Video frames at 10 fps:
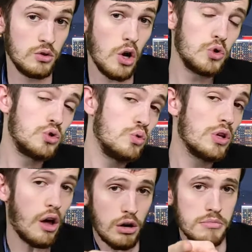Go to
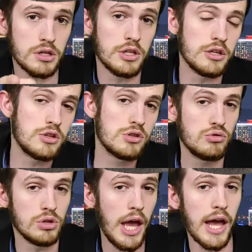the Hermitage
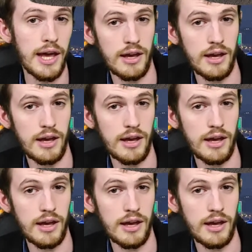today.